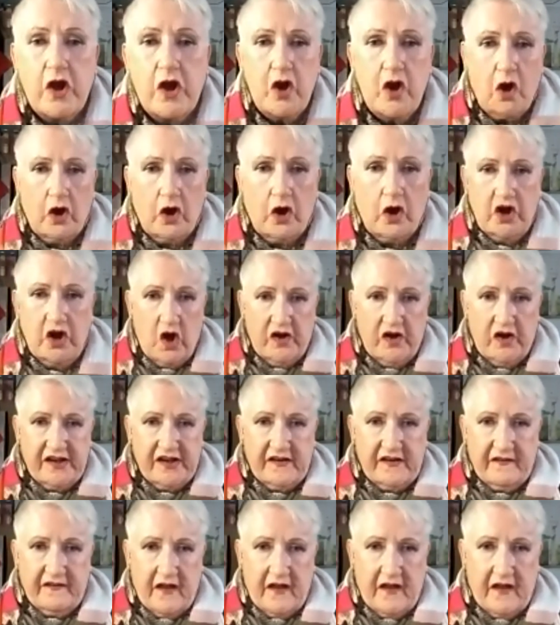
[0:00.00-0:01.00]
me know that
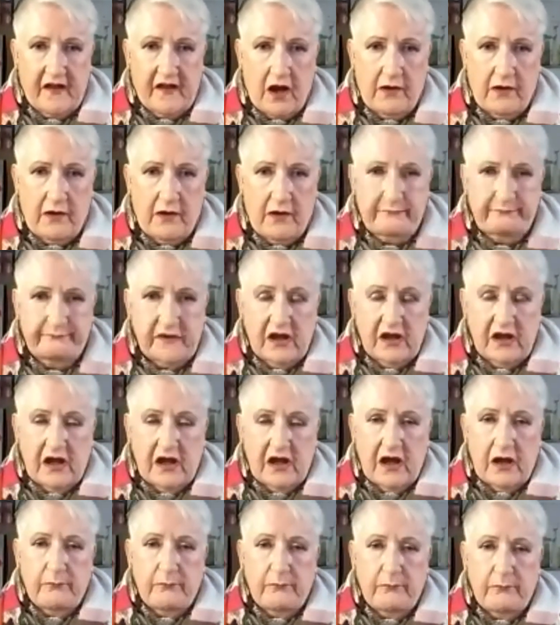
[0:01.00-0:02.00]
you're using
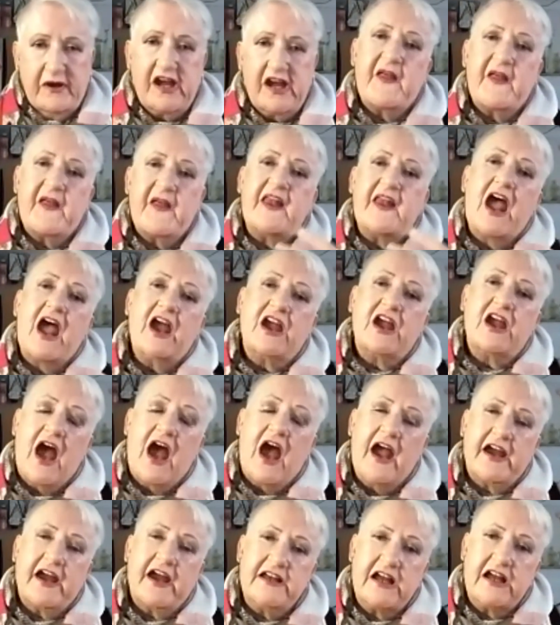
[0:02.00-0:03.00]
them, because
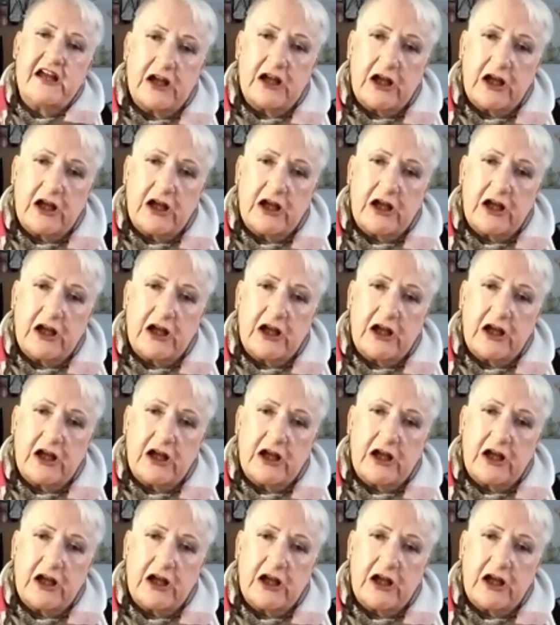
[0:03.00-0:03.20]
then well,